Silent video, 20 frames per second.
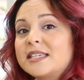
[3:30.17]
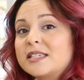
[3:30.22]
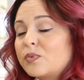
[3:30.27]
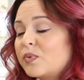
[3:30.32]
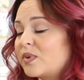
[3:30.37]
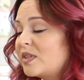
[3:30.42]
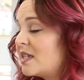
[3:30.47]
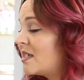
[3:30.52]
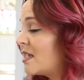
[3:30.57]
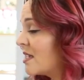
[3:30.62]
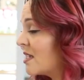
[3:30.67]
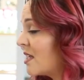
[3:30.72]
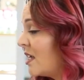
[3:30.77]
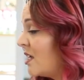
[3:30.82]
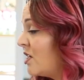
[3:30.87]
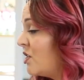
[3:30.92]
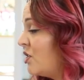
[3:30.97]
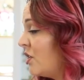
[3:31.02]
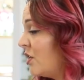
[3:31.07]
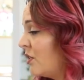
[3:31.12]
what this is going
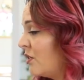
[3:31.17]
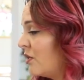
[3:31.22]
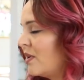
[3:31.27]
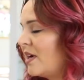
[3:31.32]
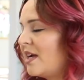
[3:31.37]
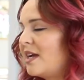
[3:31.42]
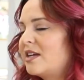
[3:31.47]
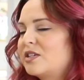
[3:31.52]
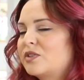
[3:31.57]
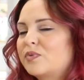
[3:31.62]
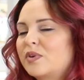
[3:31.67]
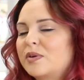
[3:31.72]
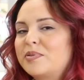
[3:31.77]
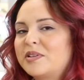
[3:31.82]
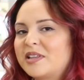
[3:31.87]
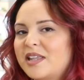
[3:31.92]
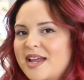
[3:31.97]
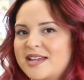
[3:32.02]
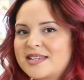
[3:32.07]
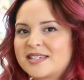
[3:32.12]
to do is
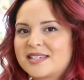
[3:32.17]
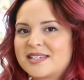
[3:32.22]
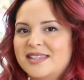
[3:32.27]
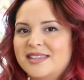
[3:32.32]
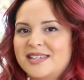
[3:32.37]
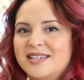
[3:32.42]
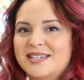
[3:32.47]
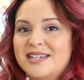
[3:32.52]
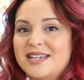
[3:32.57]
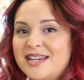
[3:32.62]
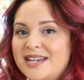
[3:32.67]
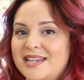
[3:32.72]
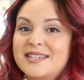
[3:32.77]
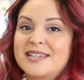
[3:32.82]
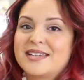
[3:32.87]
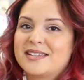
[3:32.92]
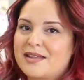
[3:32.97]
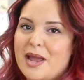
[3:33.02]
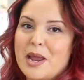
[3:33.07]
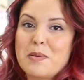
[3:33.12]
replace the
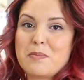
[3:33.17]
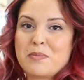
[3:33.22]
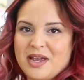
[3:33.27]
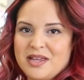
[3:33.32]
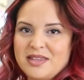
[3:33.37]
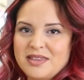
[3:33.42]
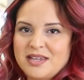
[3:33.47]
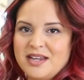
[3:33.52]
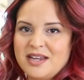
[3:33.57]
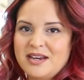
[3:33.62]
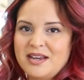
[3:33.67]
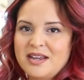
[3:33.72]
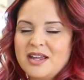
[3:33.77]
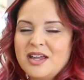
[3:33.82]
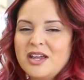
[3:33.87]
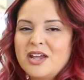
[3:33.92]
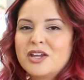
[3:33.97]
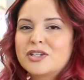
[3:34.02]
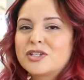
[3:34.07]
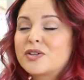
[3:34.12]
TZ light method,
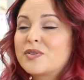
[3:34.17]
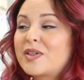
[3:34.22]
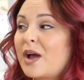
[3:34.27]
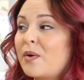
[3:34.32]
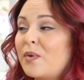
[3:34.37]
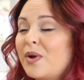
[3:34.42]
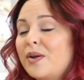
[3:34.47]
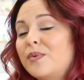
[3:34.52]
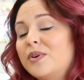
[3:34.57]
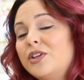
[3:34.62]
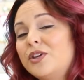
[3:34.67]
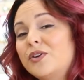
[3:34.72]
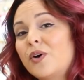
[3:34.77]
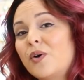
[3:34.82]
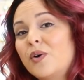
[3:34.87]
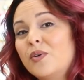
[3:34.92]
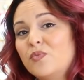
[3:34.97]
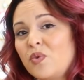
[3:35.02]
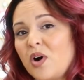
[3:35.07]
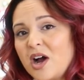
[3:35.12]
so that way when you
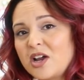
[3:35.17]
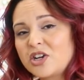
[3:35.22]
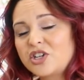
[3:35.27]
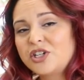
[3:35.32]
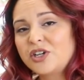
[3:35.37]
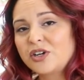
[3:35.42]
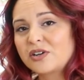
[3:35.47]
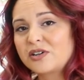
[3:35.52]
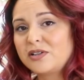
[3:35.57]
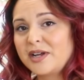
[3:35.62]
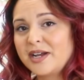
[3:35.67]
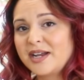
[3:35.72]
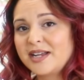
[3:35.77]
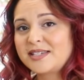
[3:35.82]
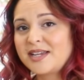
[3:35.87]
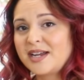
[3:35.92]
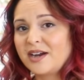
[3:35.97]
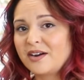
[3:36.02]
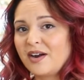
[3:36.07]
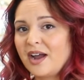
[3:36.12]
go and wash your
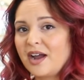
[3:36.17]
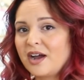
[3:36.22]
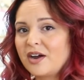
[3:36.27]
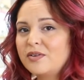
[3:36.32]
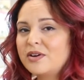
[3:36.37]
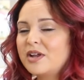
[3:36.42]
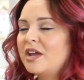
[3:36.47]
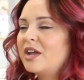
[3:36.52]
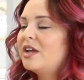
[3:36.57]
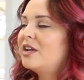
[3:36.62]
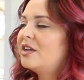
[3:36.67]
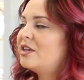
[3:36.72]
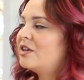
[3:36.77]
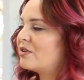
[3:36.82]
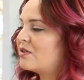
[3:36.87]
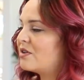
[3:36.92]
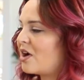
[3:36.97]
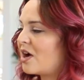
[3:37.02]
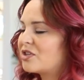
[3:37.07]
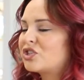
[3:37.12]
client's hair out,
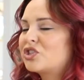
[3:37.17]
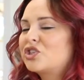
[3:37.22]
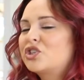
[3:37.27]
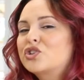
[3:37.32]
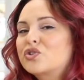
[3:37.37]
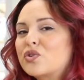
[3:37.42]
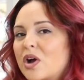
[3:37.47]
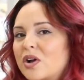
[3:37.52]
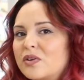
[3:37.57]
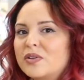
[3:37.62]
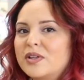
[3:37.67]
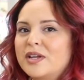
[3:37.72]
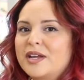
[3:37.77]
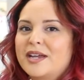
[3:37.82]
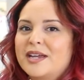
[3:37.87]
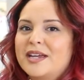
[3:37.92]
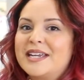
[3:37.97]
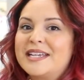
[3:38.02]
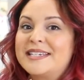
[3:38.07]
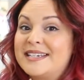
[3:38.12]
you're not
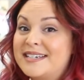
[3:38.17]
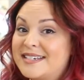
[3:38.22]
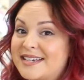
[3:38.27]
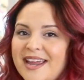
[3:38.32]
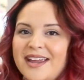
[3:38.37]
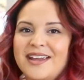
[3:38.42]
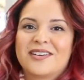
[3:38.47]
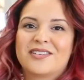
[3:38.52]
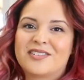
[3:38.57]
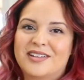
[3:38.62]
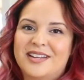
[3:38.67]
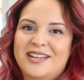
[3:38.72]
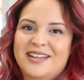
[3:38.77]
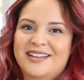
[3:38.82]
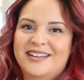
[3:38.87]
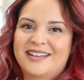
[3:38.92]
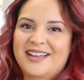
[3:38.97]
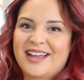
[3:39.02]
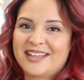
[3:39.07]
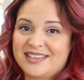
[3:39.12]
struggling
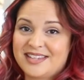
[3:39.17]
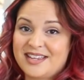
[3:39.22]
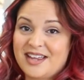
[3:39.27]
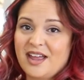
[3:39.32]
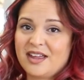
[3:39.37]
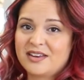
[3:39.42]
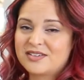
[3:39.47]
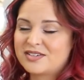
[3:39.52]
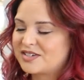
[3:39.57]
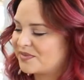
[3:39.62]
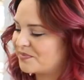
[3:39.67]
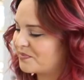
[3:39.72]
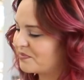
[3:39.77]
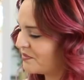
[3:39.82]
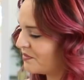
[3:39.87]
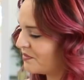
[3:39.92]
detangling at the end.